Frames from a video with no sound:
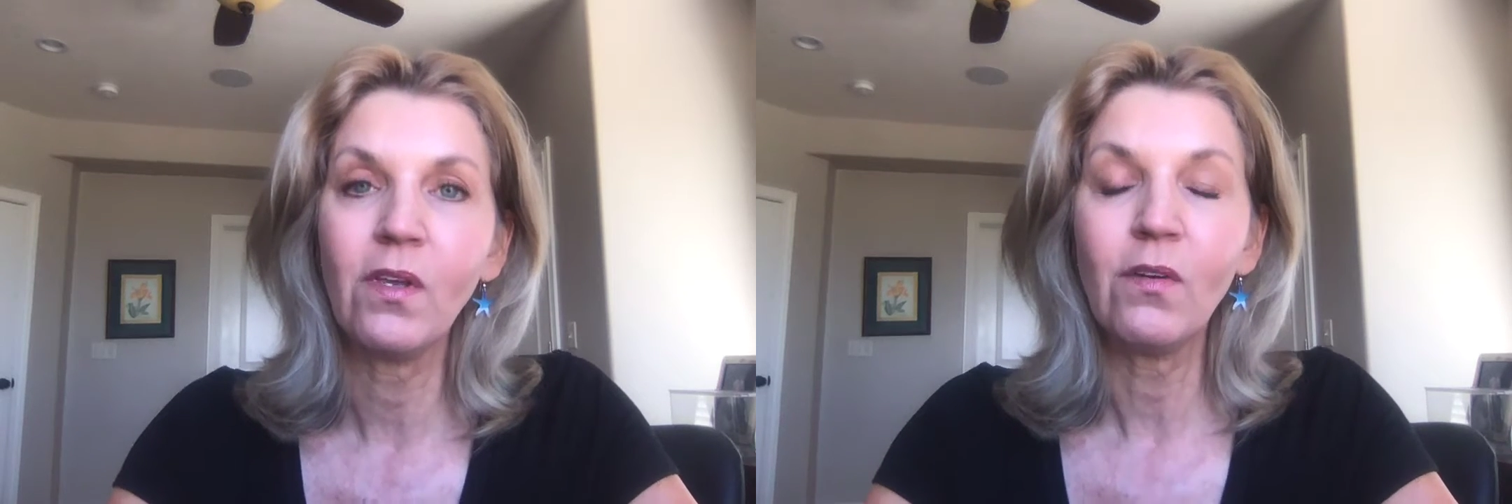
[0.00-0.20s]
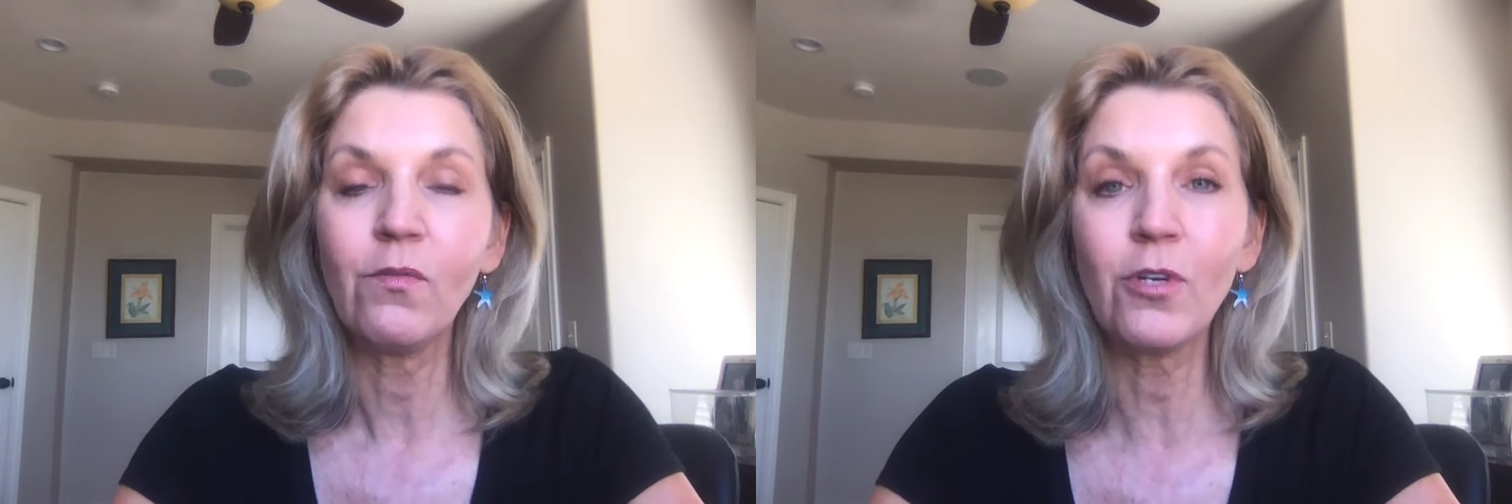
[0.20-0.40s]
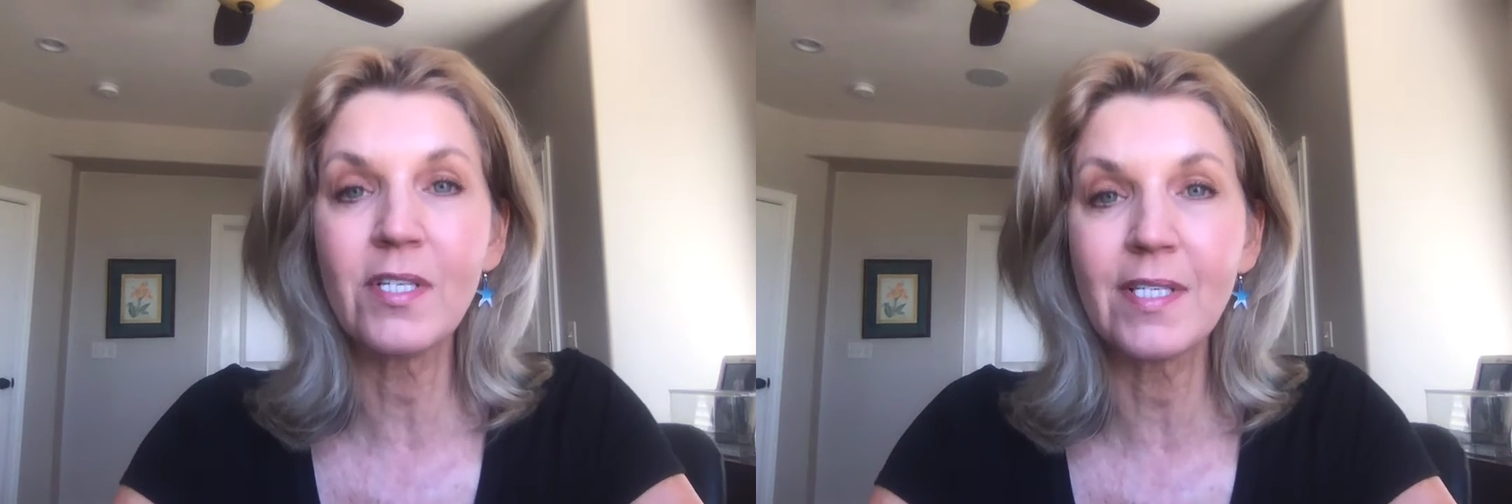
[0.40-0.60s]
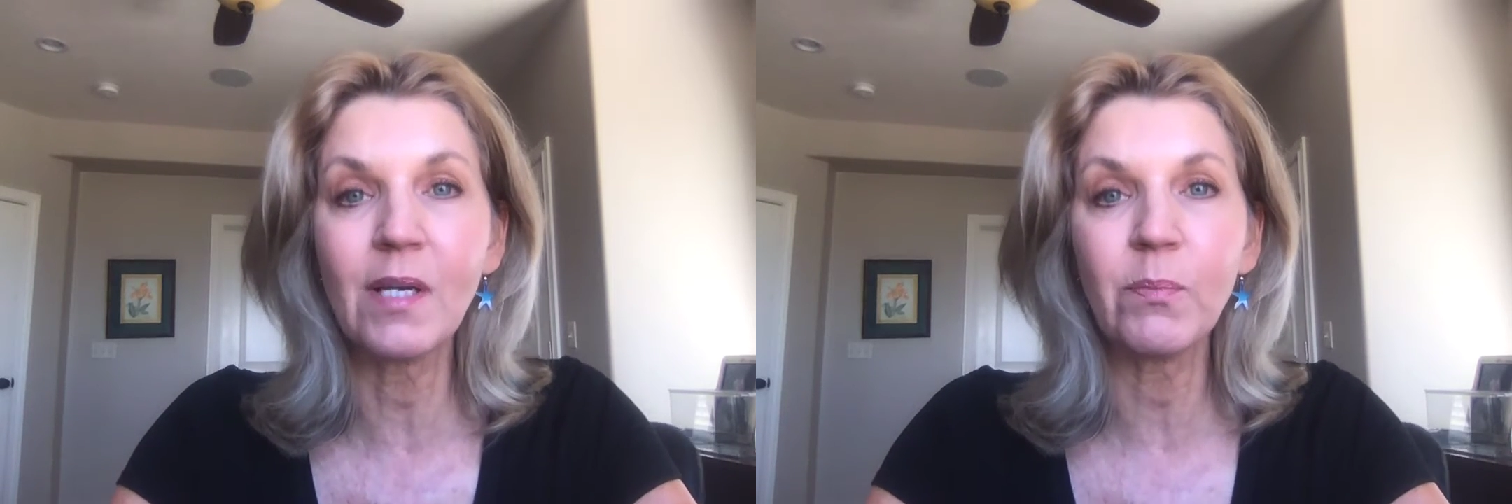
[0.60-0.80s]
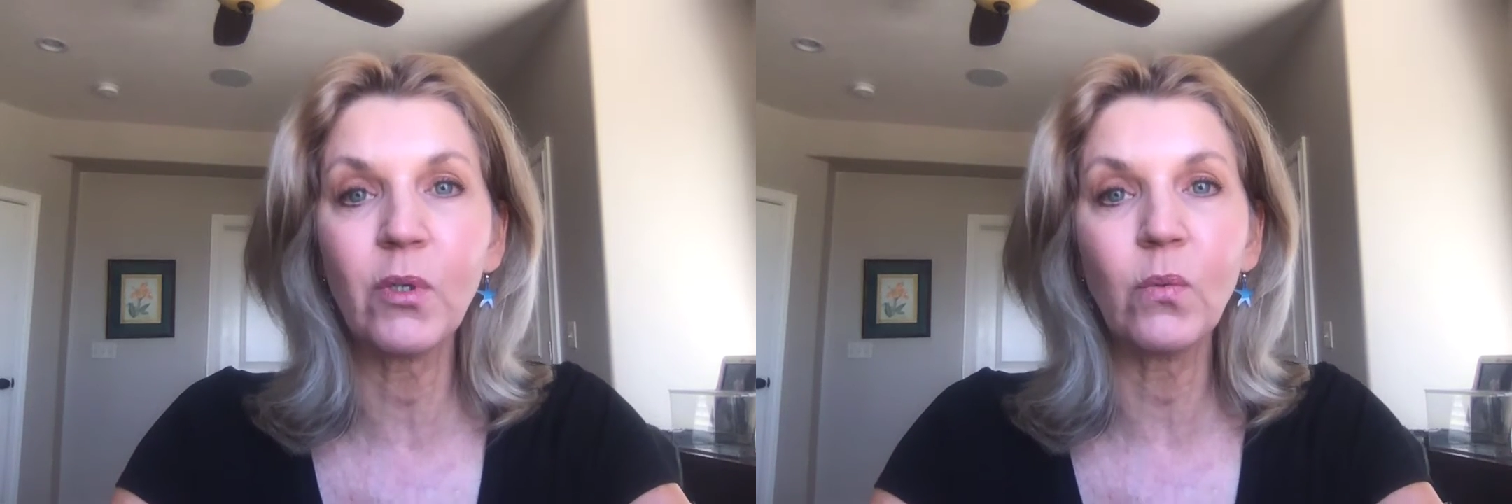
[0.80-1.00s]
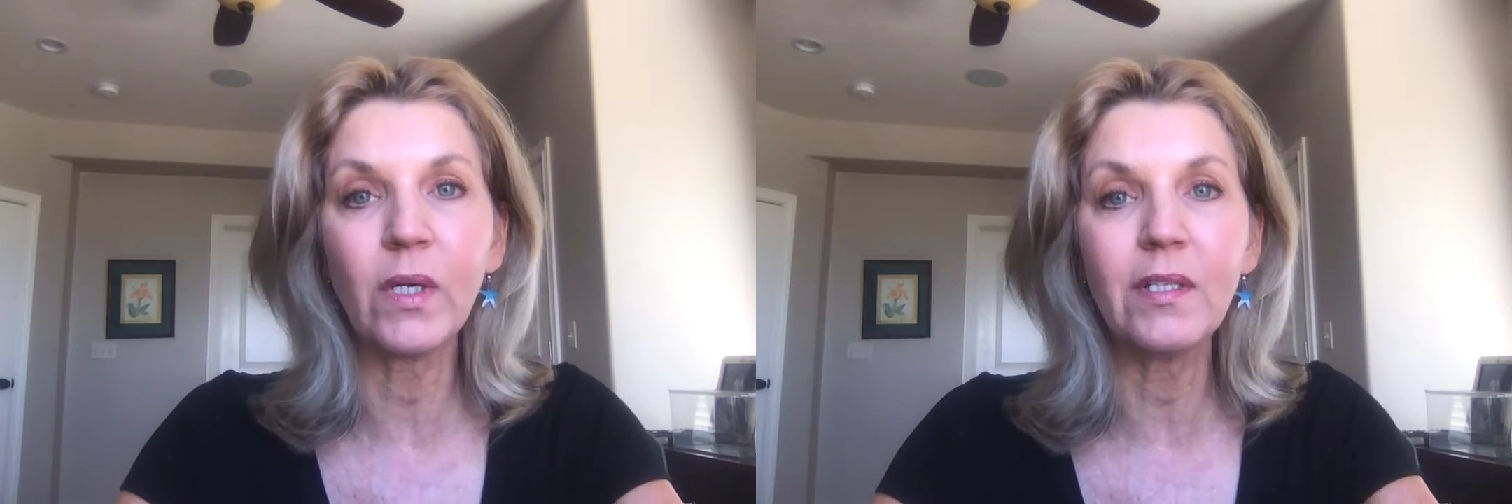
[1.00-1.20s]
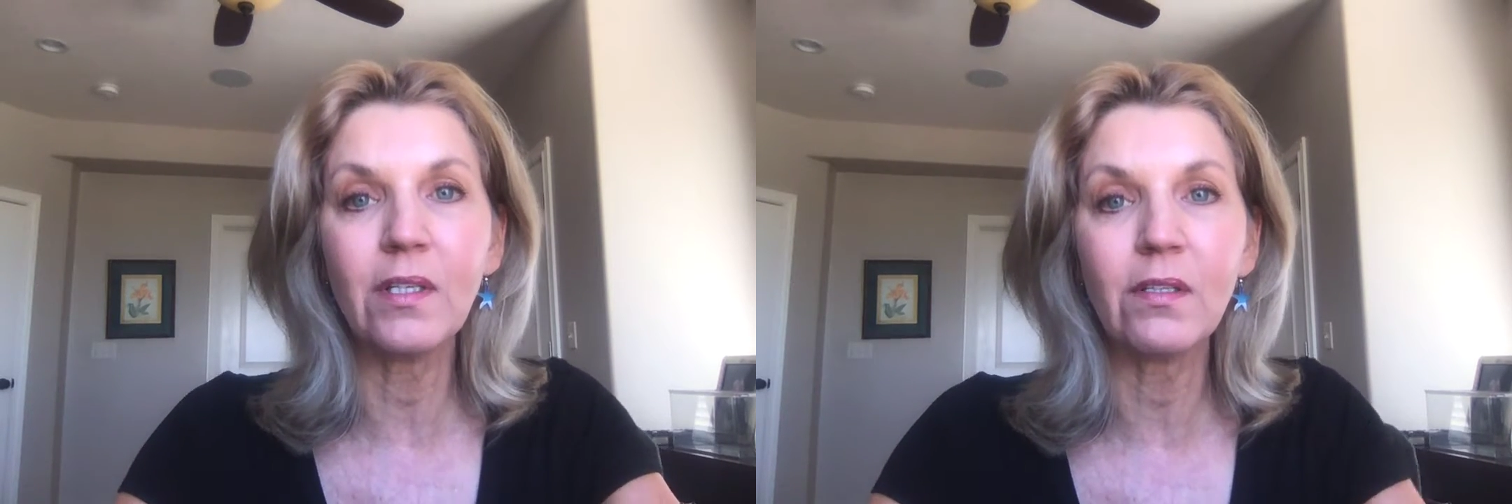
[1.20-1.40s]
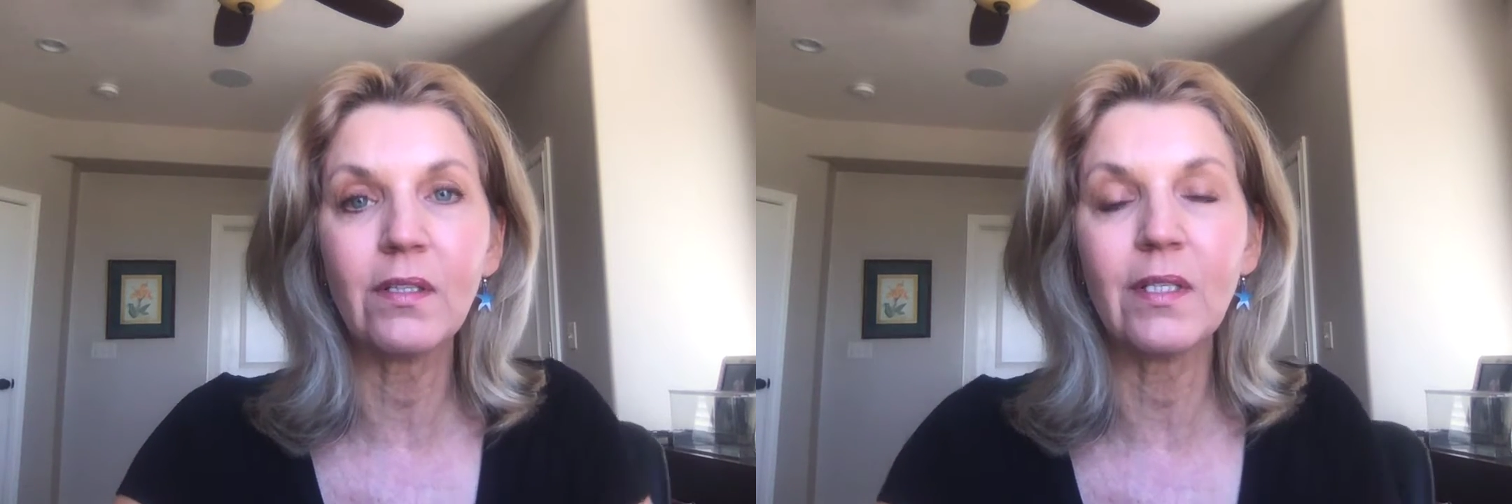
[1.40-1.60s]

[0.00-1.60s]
For example, one year,